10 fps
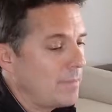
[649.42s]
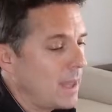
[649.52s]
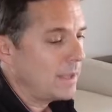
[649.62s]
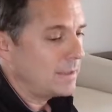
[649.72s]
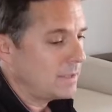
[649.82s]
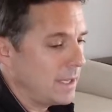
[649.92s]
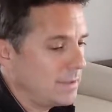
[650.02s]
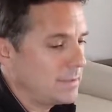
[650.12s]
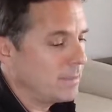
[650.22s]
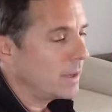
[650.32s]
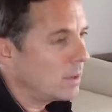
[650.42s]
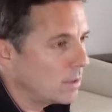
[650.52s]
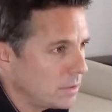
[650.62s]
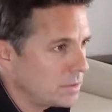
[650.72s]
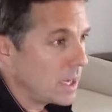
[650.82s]
many, it's the
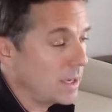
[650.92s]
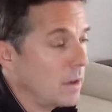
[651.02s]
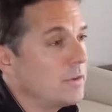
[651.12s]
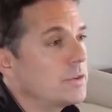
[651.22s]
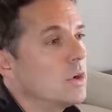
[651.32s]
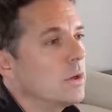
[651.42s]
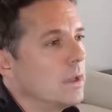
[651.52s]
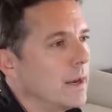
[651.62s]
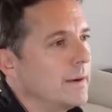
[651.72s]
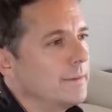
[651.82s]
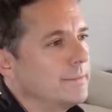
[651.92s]
miracle. I call it the stroke of luck.